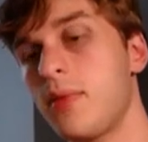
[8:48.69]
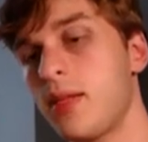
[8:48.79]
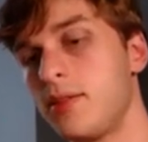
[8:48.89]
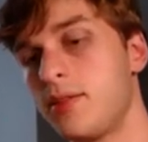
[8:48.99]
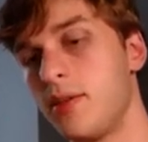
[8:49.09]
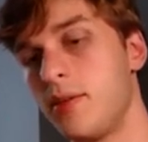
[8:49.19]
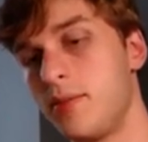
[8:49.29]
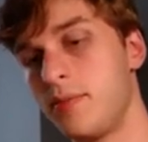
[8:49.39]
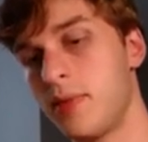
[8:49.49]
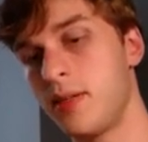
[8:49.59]

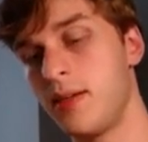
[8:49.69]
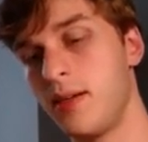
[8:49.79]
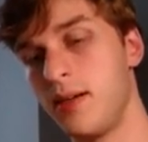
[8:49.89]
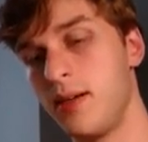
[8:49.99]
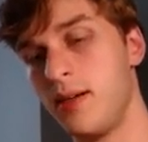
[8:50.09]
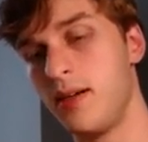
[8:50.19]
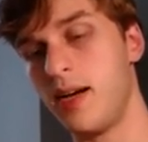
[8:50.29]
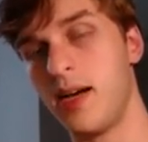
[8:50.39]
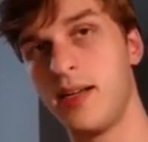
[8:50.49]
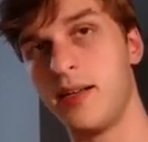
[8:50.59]
So
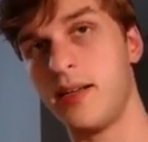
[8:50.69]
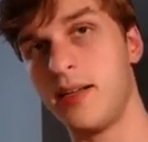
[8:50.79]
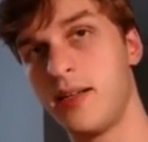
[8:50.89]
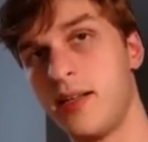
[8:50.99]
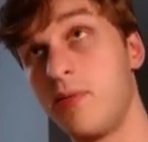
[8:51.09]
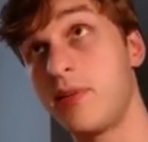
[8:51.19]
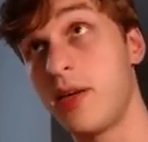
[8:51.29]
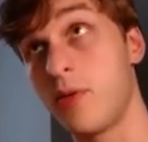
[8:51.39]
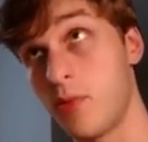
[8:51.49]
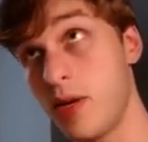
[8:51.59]
uh, in order to
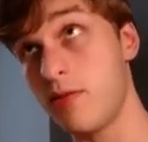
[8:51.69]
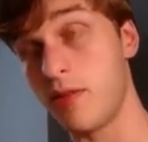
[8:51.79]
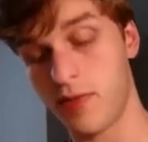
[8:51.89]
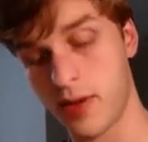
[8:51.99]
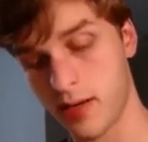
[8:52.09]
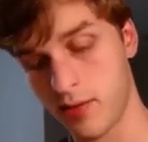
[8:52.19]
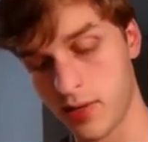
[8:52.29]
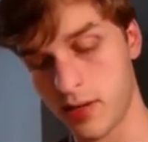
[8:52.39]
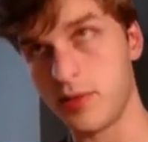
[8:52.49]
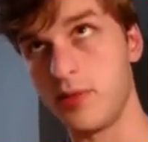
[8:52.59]
get rid of a file, what
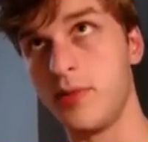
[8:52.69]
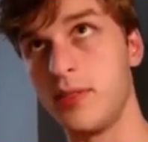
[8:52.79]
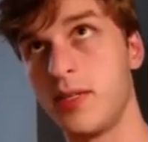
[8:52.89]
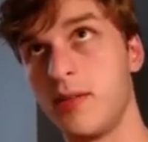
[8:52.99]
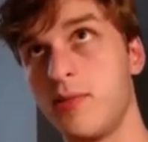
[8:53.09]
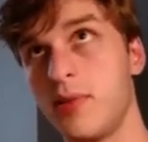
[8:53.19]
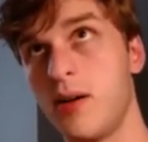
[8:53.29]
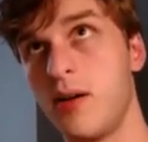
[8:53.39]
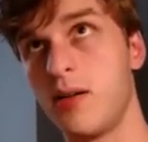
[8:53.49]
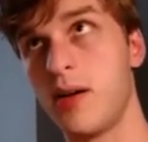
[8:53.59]
I would do is I would
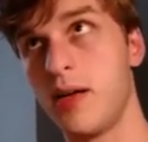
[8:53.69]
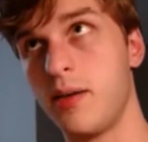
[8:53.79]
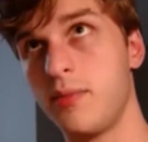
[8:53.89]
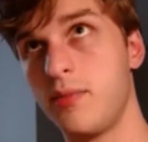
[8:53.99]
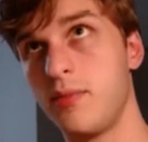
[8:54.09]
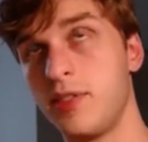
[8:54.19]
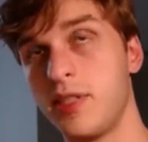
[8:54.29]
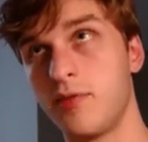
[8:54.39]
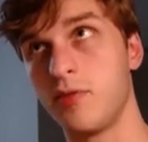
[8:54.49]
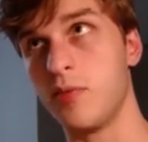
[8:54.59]
run rm, which
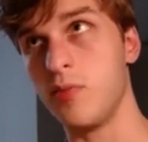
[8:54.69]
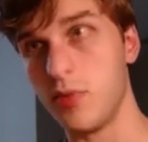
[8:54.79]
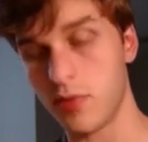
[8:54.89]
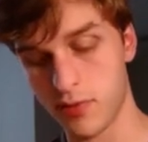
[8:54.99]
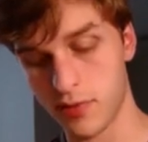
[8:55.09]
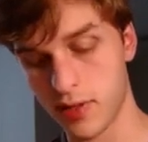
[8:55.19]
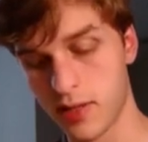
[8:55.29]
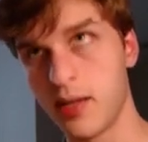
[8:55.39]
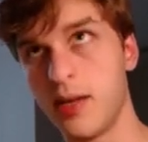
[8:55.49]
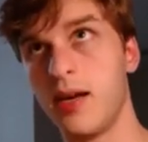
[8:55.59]
stands for remove,
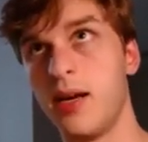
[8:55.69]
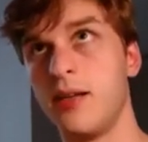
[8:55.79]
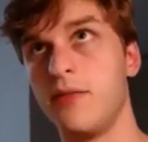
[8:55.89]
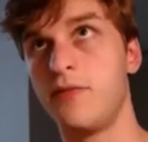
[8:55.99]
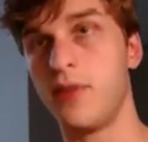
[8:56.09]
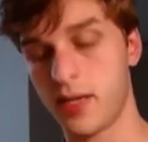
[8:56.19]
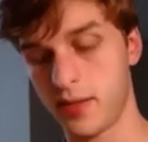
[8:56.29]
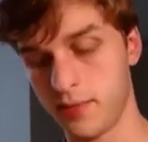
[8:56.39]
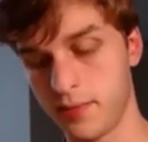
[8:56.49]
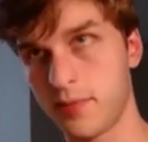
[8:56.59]
and
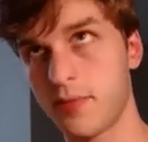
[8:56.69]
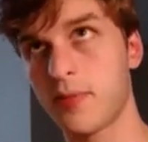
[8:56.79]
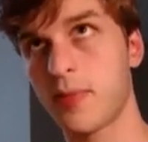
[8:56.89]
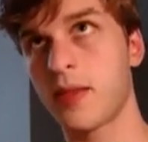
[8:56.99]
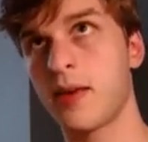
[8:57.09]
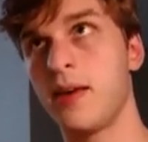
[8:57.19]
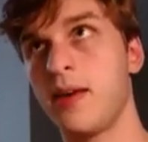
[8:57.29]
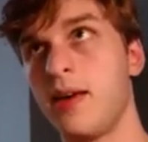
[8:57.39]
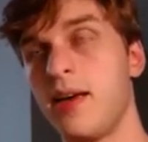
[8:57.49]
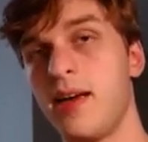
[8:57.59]
file,
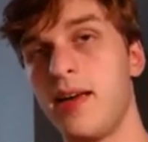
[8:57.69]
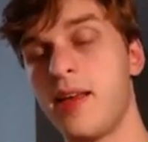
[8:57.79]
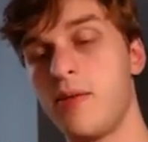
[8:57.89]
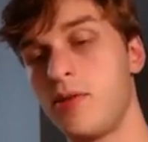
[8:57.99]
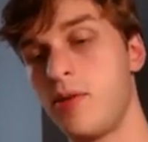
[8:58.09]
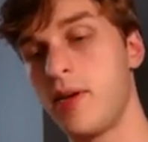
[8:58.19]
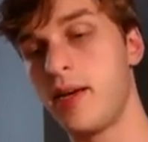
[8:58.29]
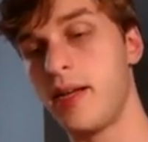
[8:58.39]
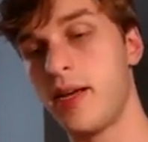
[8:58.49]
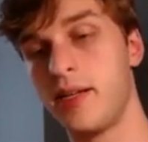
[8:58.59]
and that will go
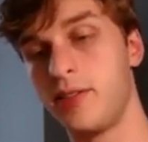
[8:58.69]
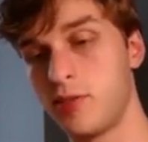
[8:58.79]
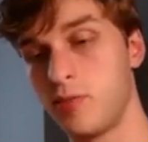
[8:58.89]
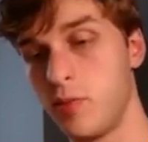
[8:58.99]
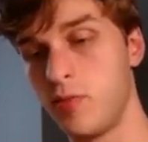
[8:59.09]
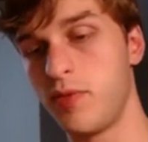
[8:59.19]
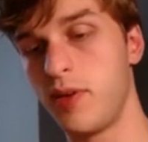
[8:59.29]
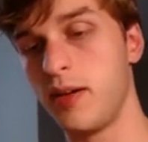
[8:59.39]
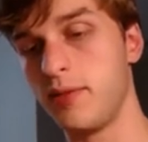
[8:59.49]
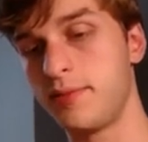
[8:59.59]
ahead and just remove the
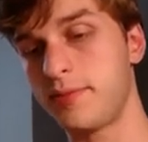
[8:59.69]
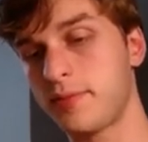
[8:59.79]
file.